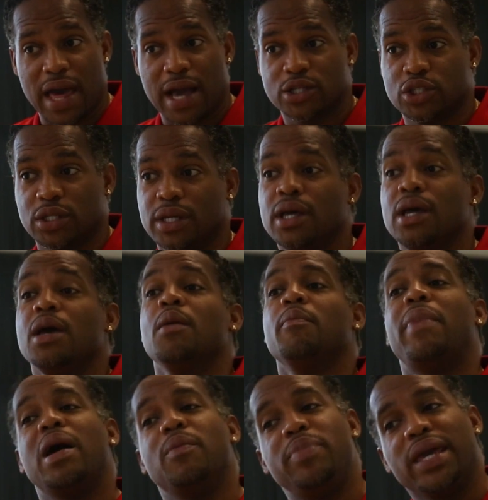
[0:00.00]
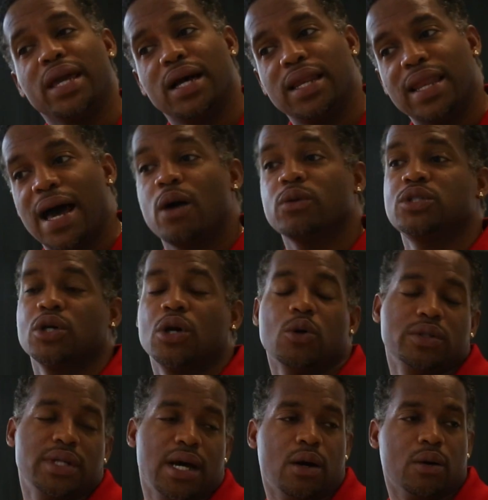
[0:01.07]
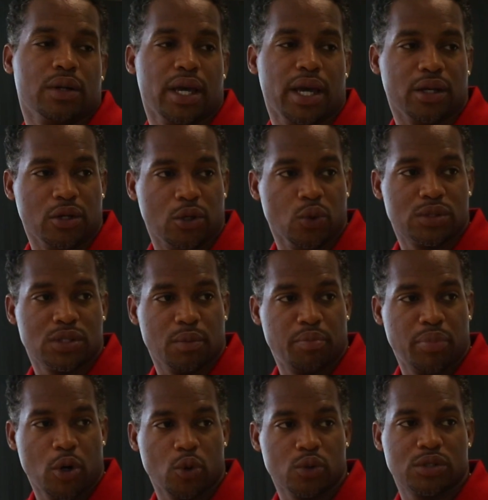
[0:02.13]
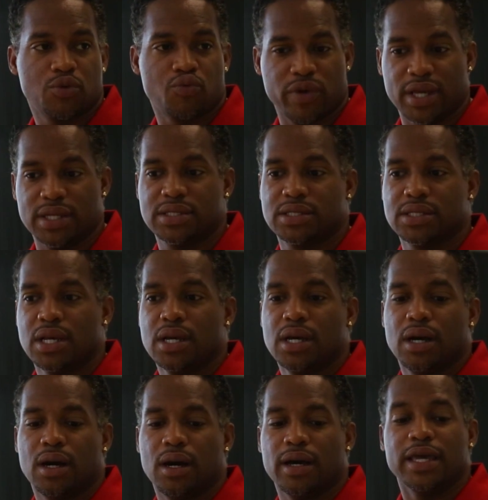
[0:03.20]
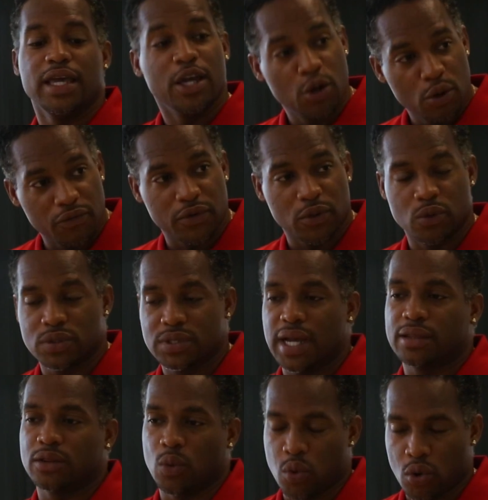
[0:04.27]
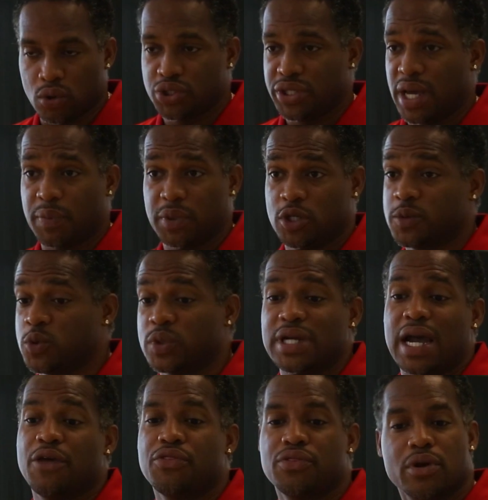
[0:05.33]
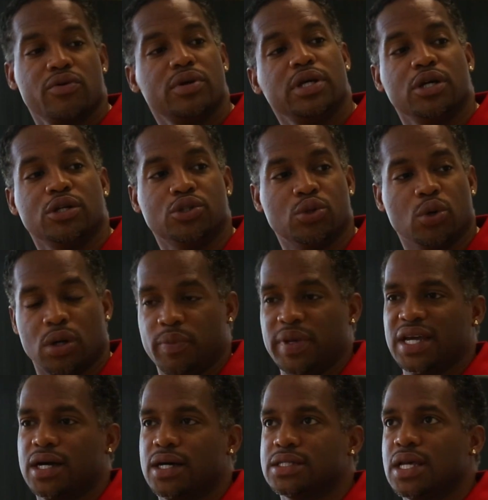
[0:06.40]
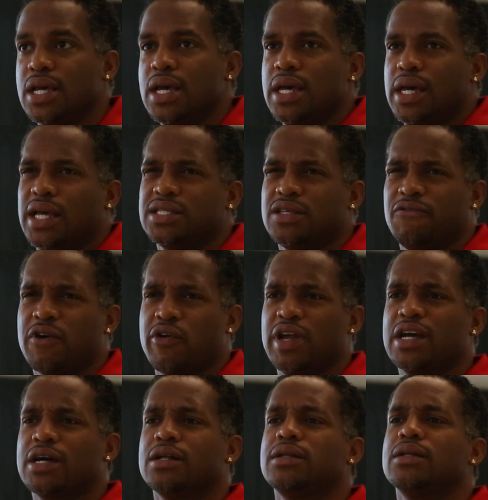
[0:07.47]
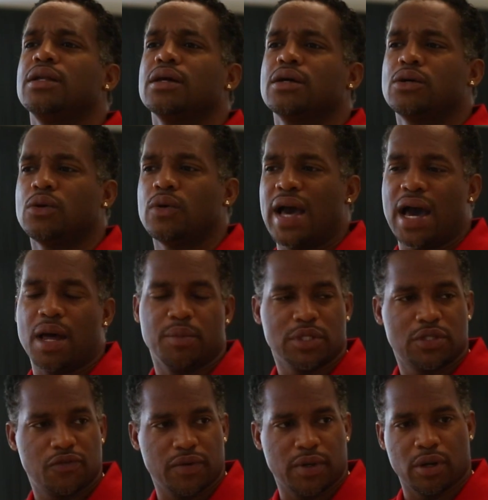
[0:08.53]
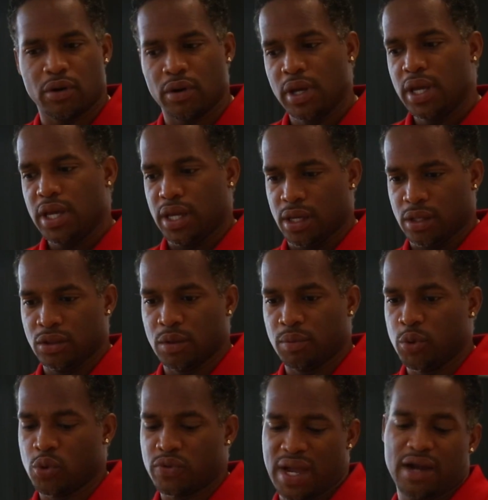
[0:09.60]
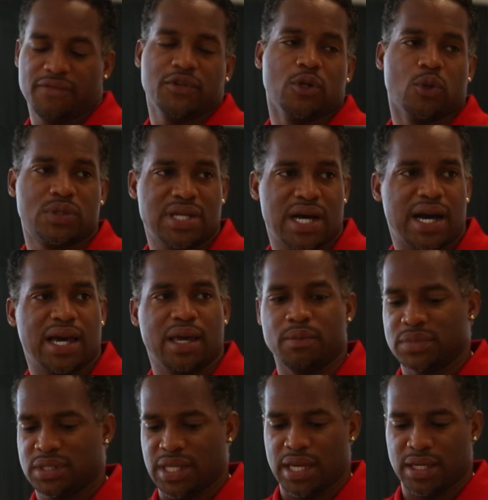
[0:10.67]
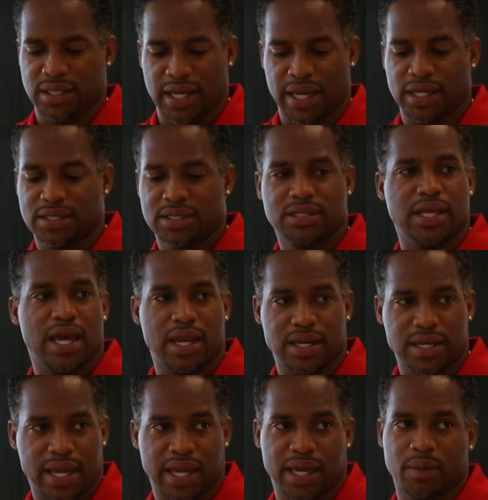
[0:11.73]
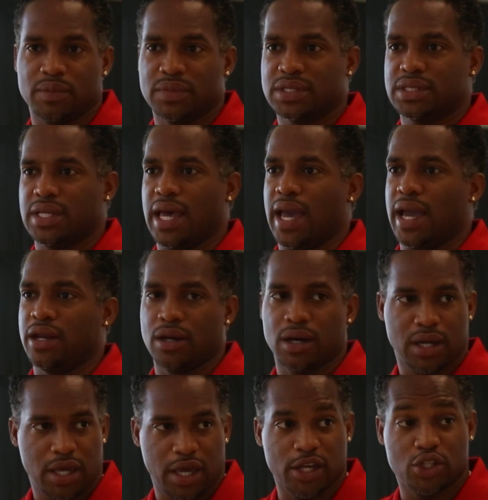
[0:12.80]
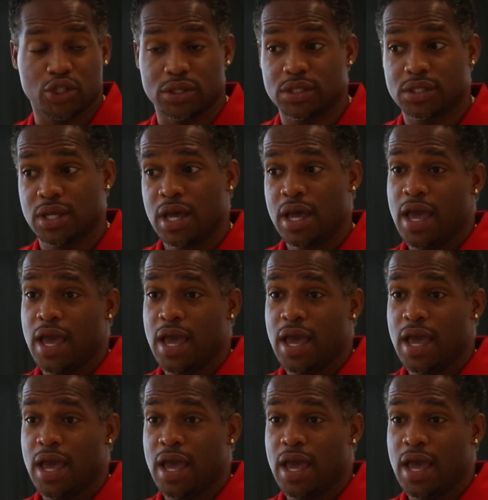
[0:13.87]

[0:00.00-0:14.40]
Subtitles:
actually, by being allowed to go down and do some post-race interviews at the World Championships, which I thoroughly enjoy, because it's a very clinical atmosphere in the booth. I have to know times and dates and names and occasions.